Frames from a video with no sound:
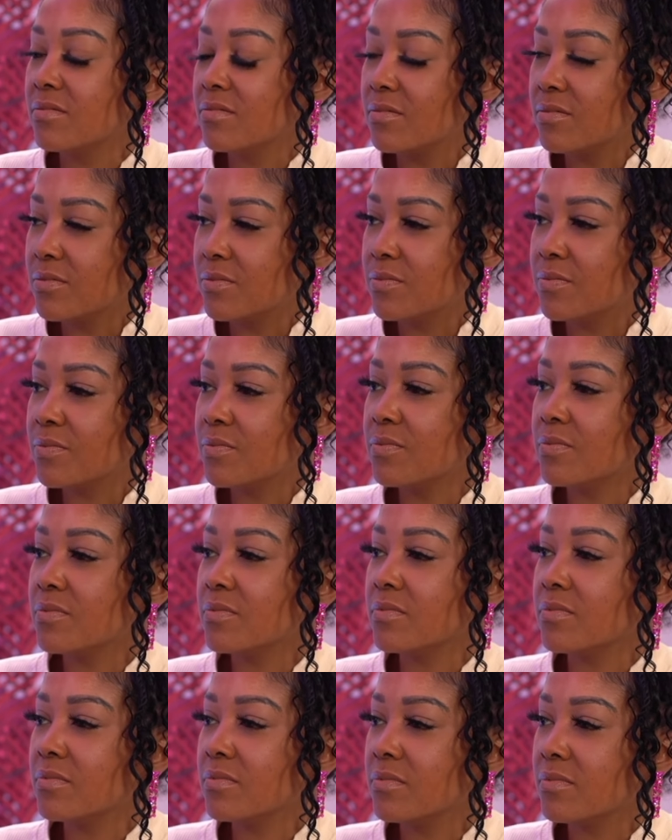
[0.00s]

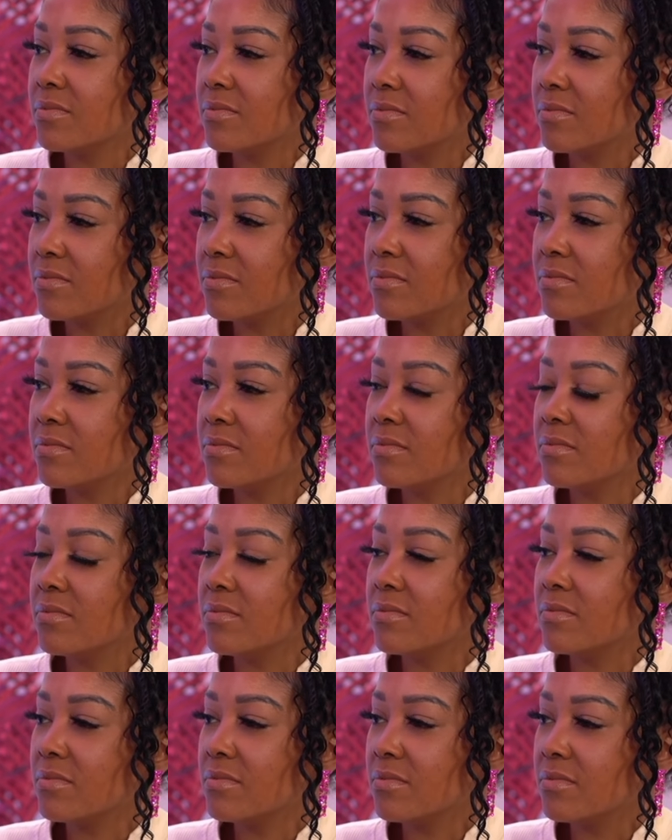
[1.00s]

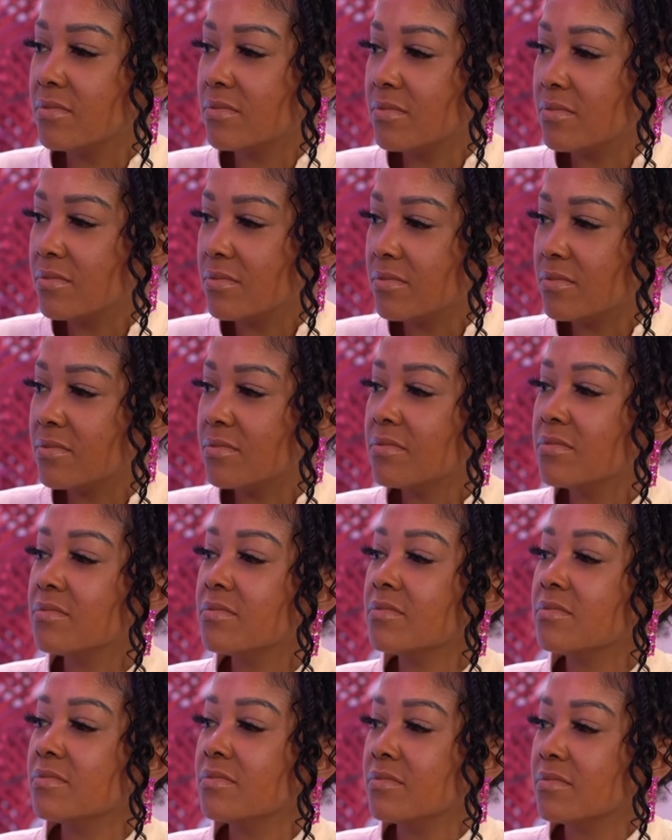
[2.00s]

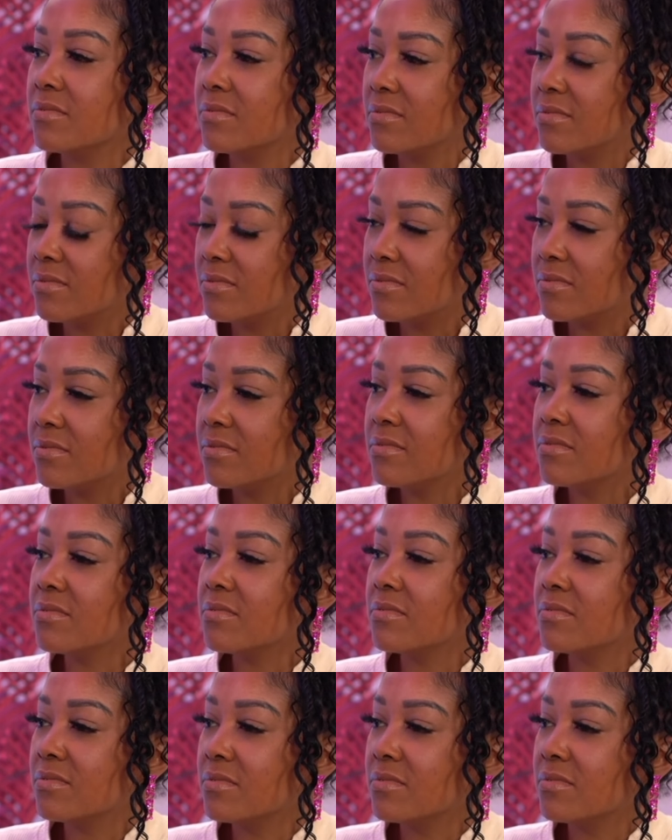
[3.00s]
(silent)